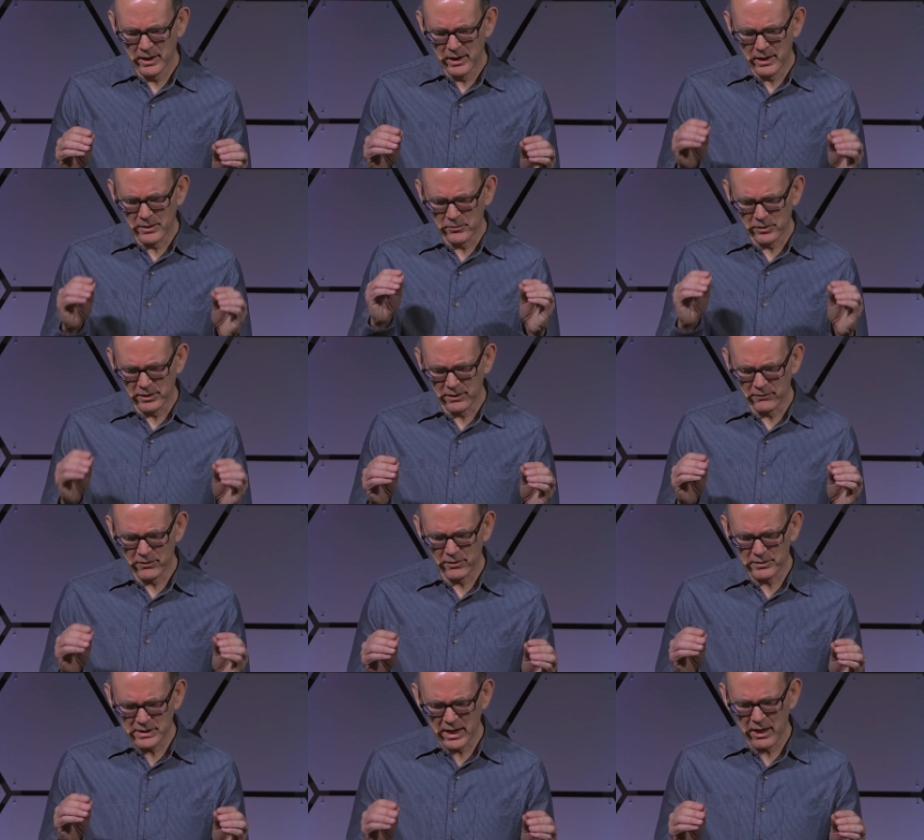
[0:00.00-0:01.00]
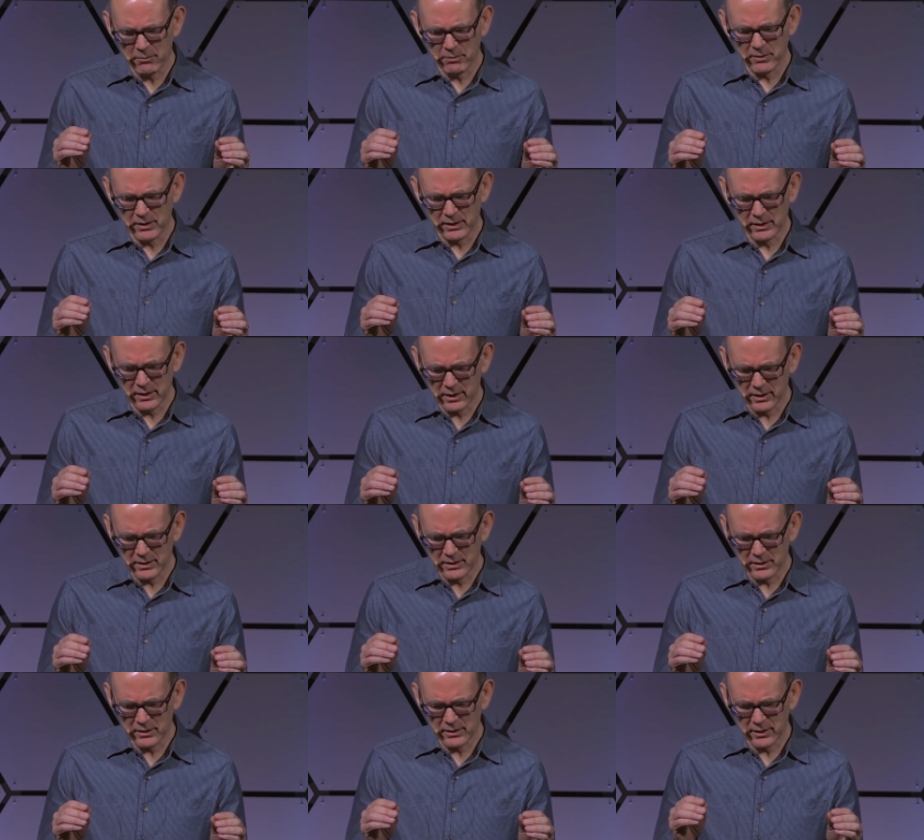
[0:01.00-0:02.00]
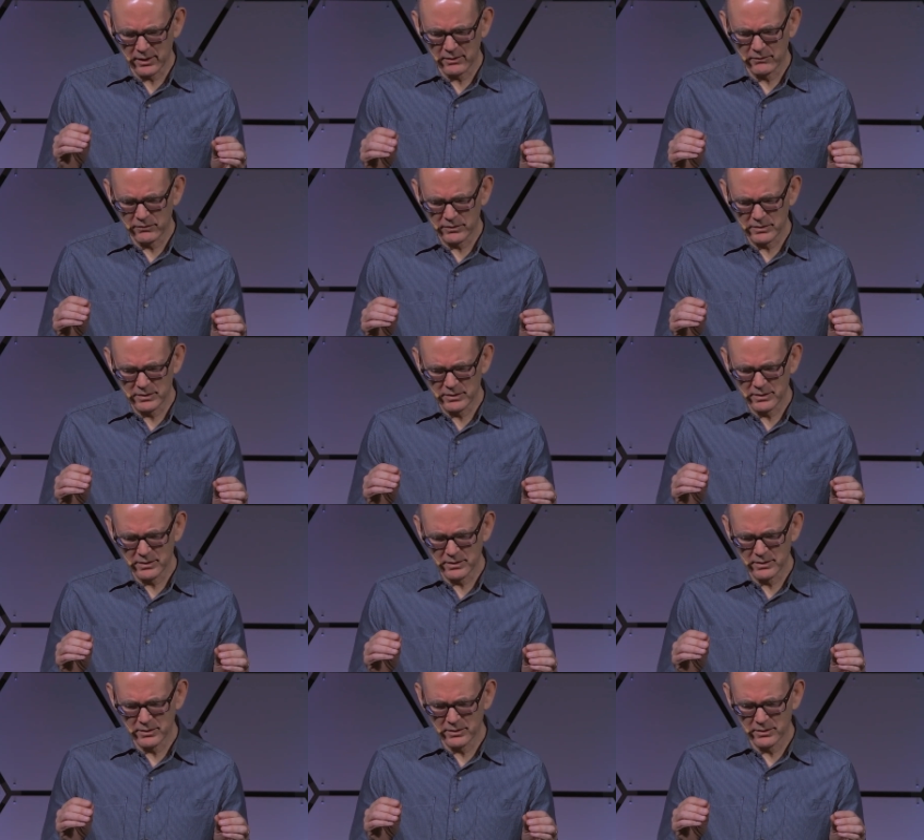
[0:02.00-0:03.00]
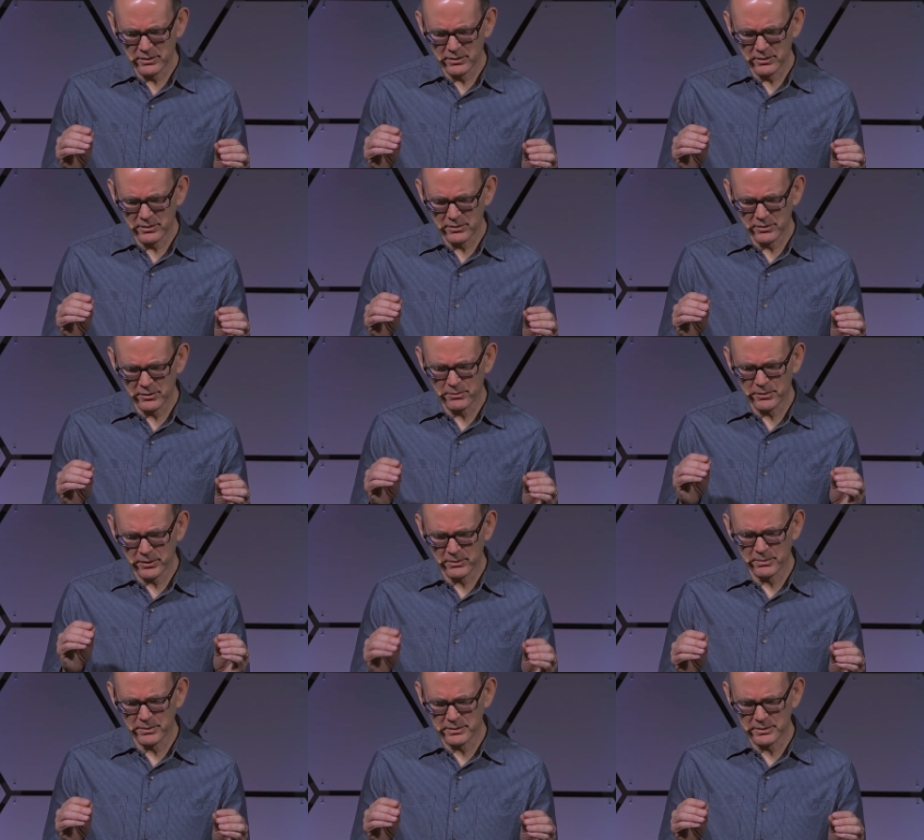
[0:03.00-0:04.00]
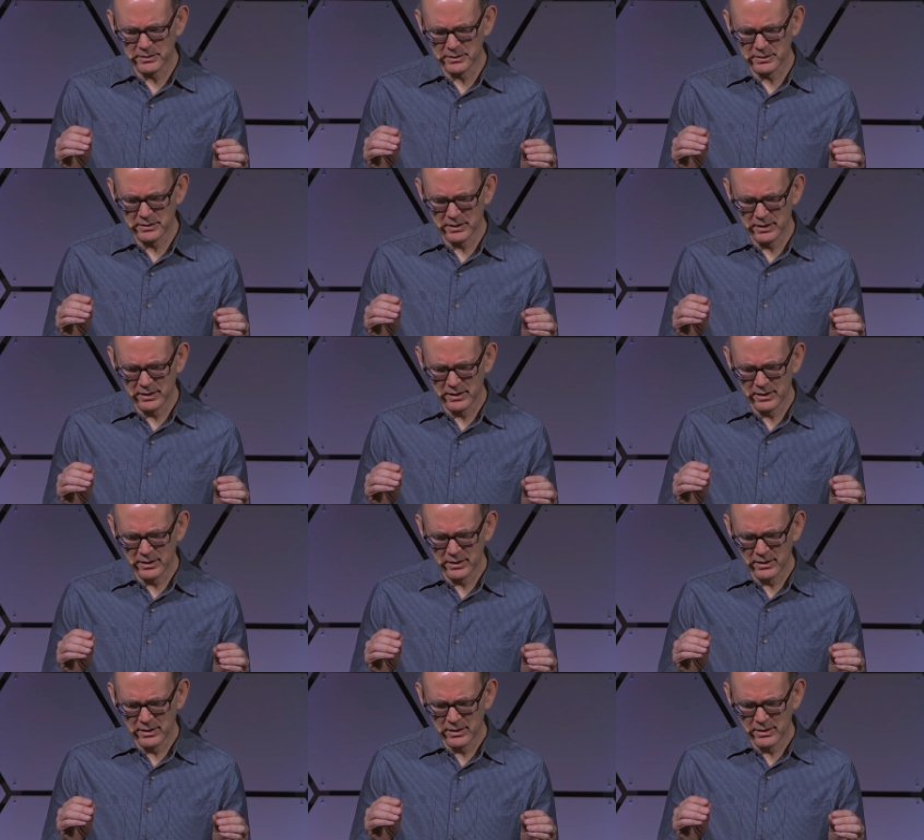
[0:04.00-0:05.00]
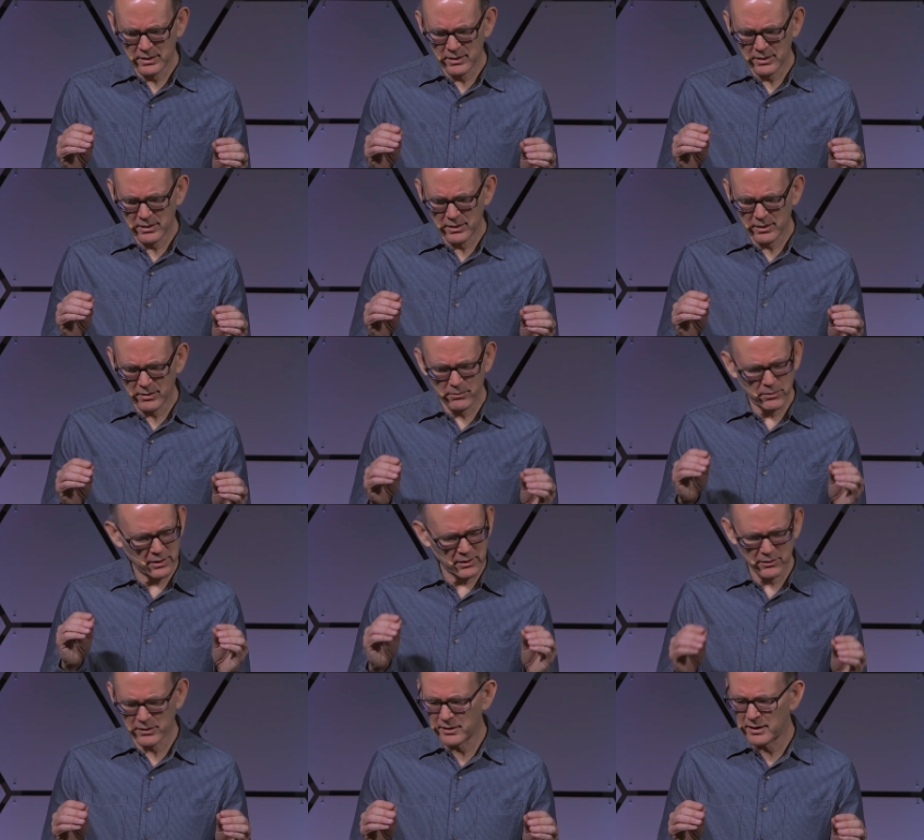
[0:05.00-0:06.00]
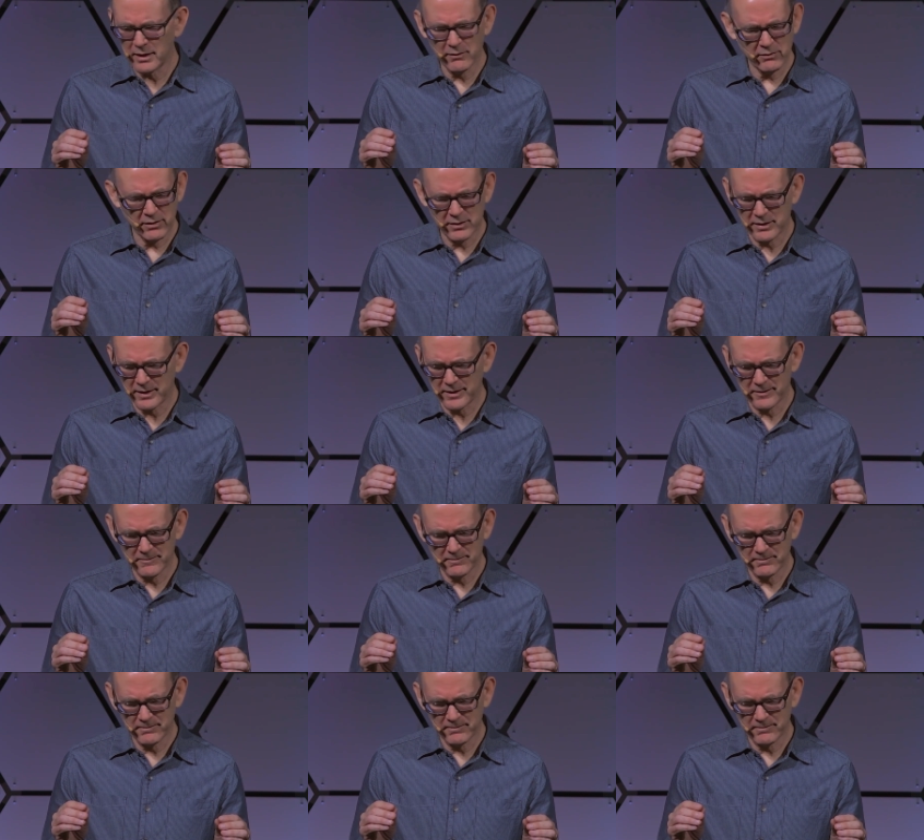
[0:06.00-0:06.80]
And whatever is happening, God, in our lives, your purposes are bigger than everything.